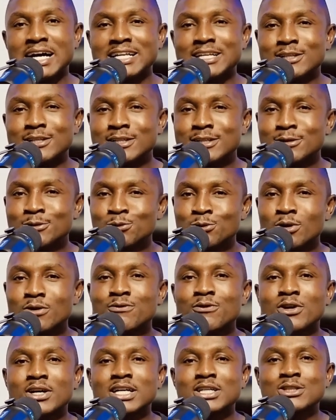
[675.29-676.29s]
and do
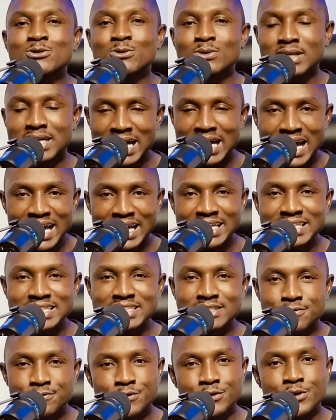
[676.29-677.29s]
not forget to like
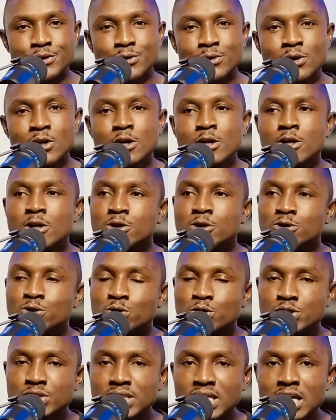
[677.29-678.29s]
this video, to
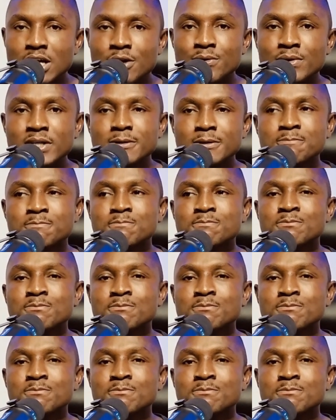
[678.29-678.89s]
share it,